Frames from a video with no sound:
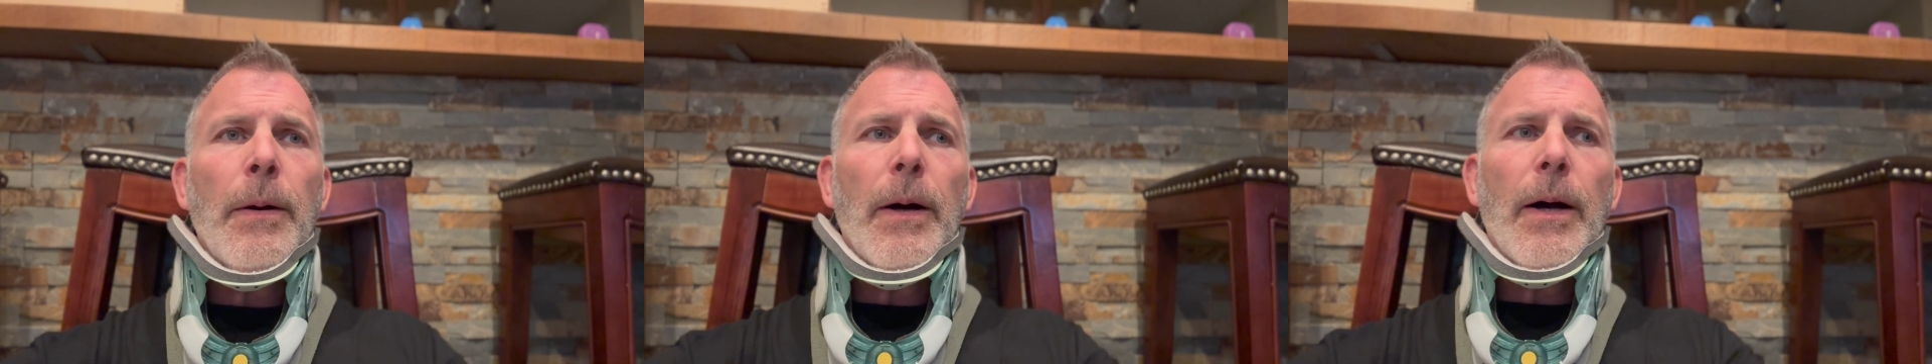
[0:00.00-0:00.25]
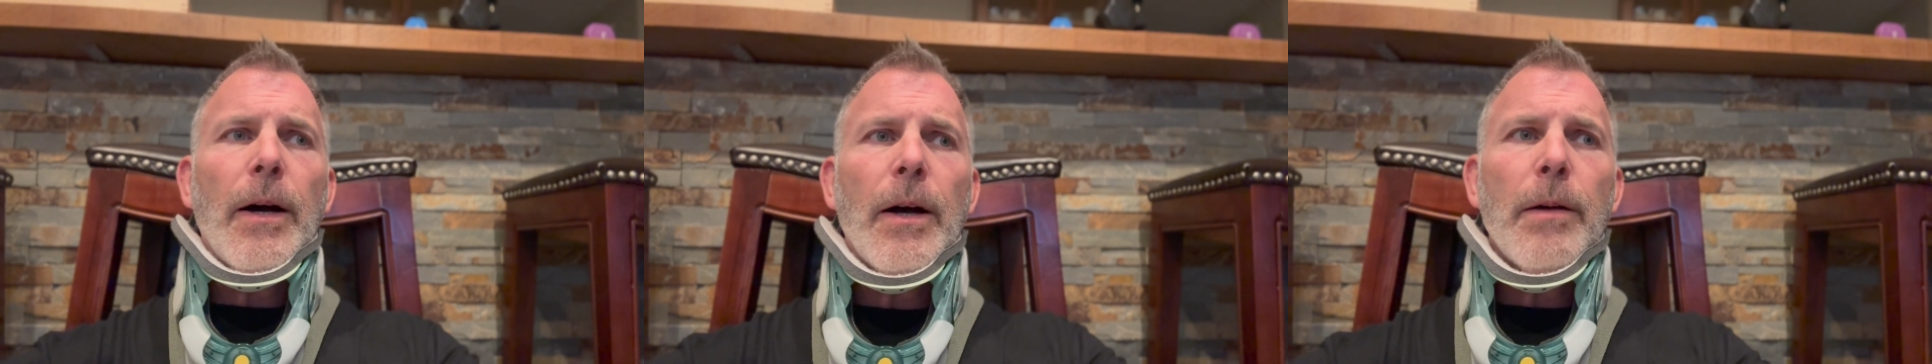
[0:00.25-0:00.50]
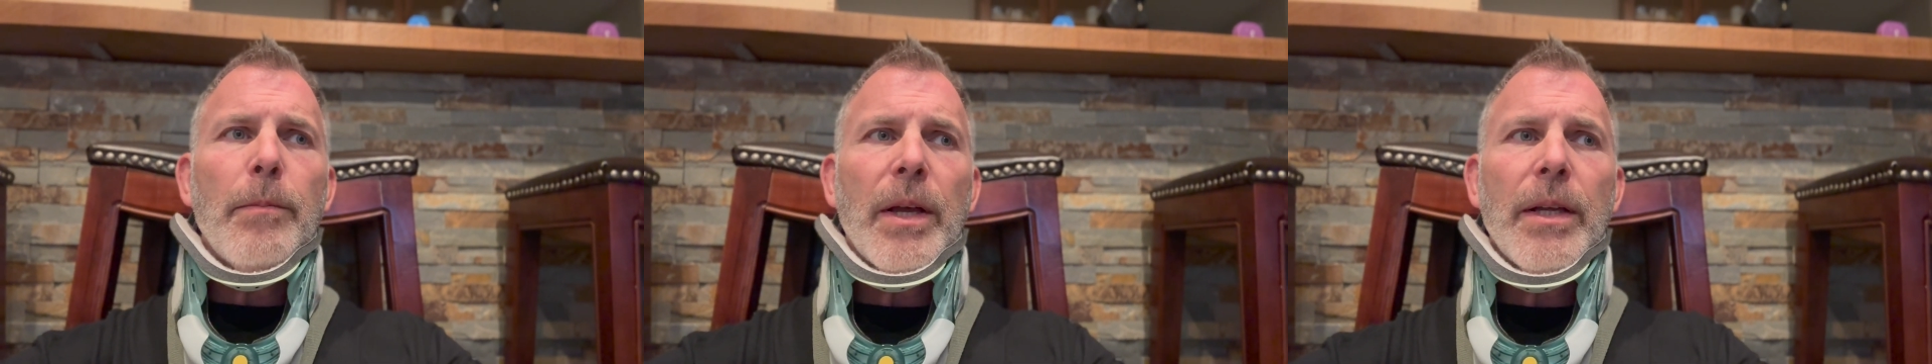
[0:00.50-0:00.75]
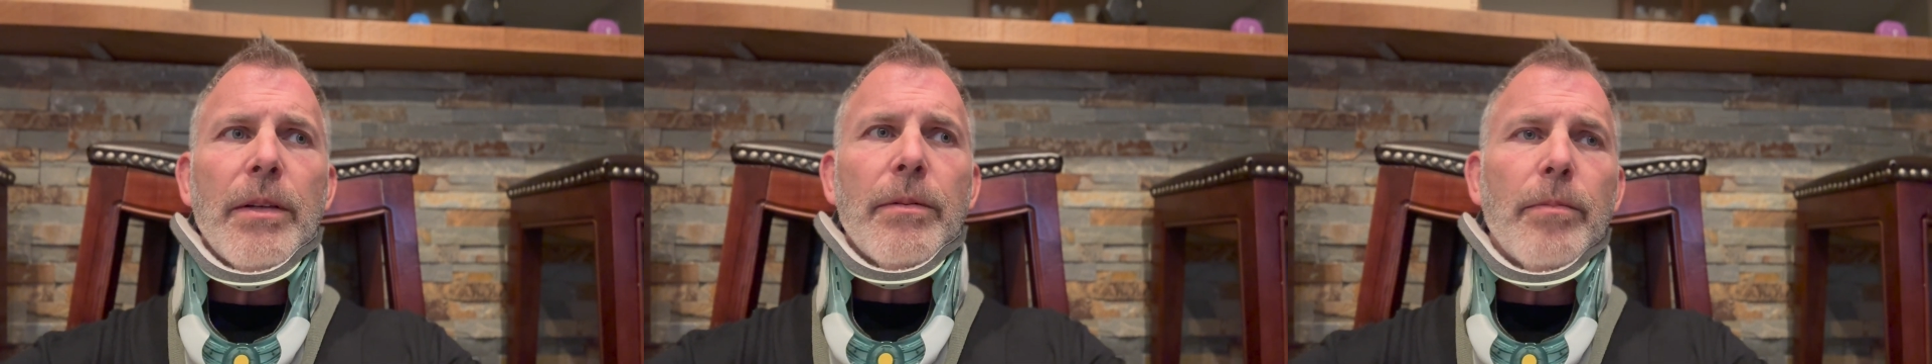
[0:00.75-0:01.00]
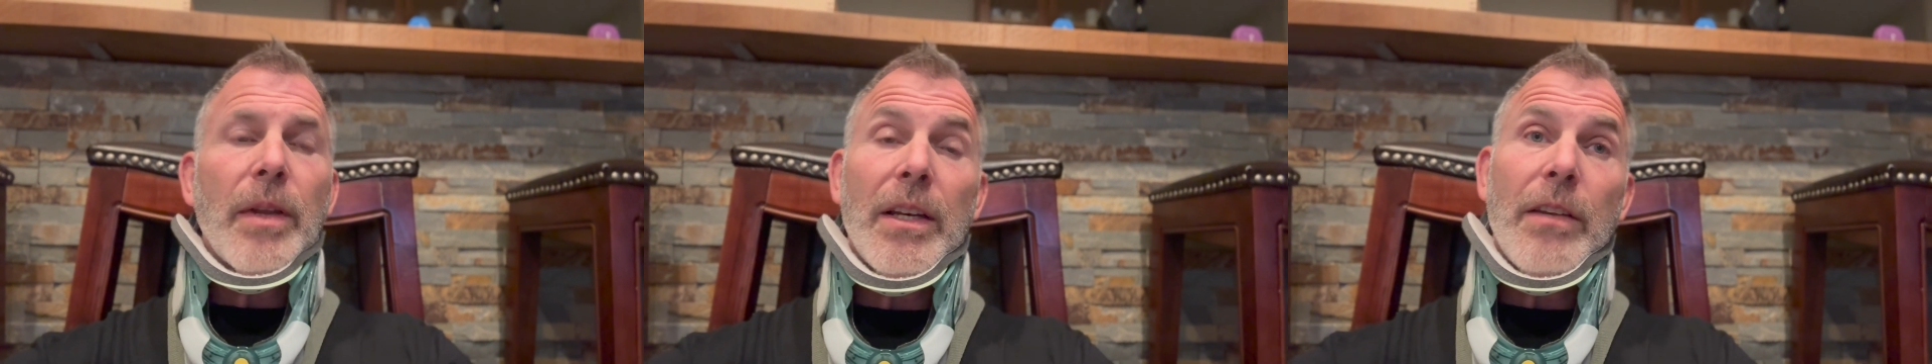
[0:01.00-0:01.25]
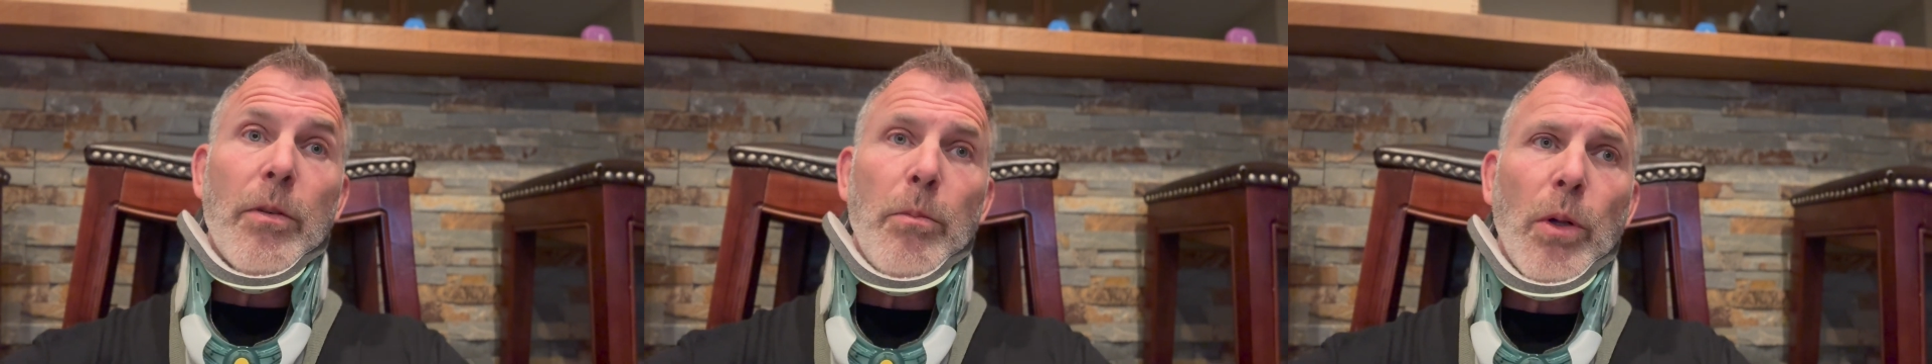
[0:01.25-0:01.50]
and
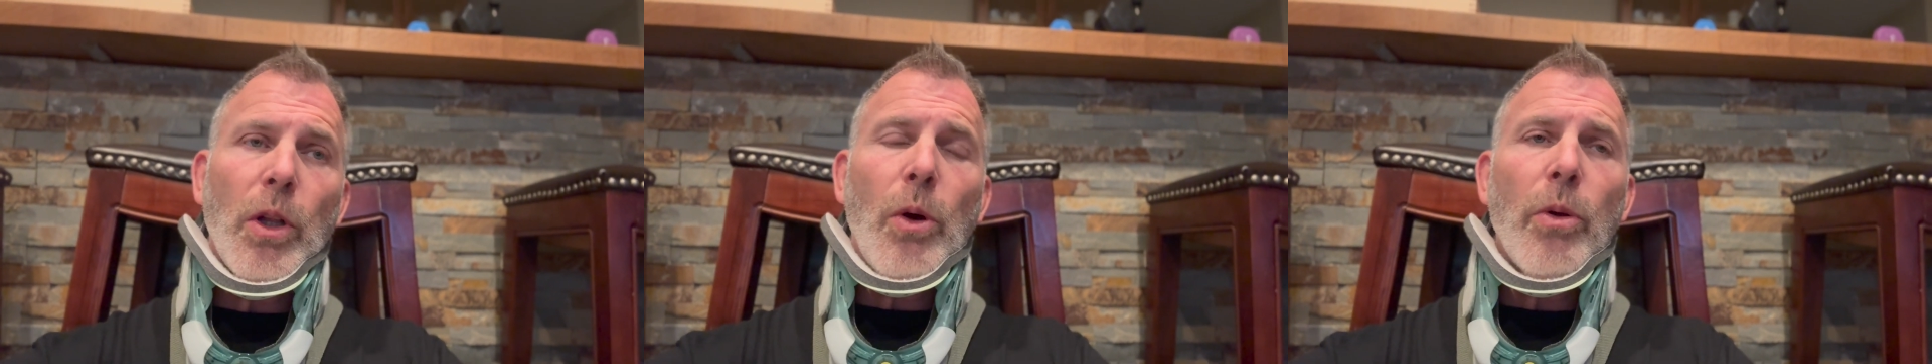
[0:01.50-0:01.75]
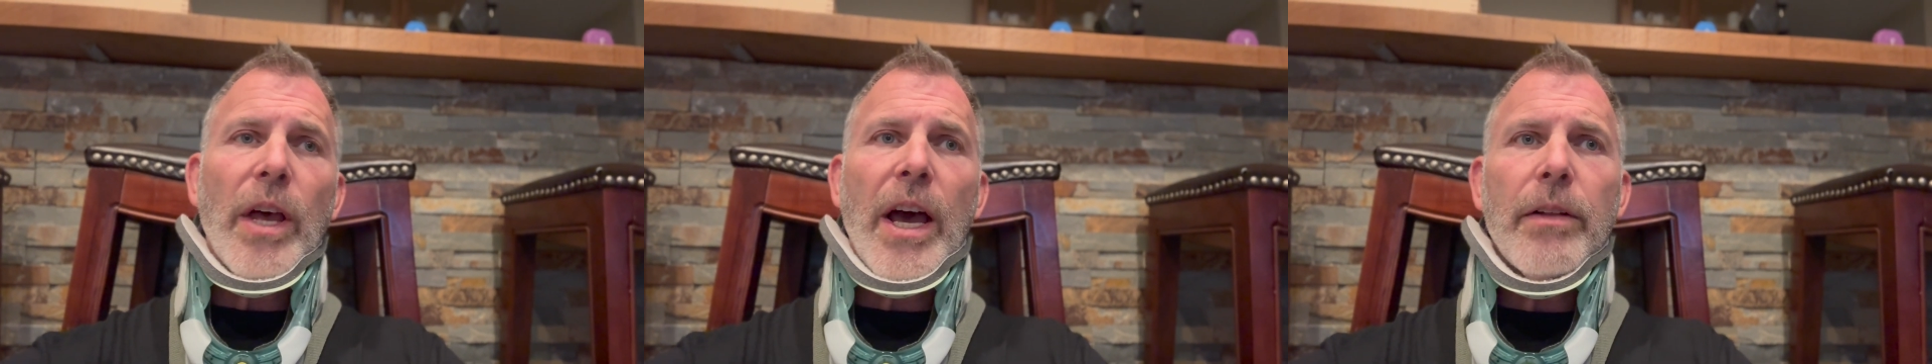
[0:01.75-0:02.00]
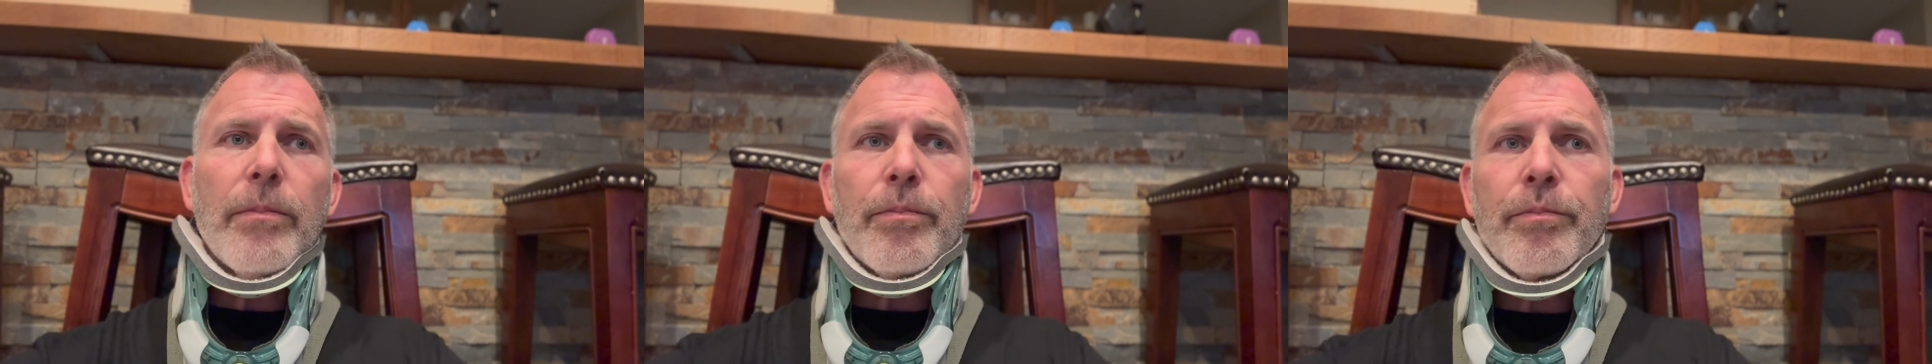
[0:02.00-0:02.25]
even below that,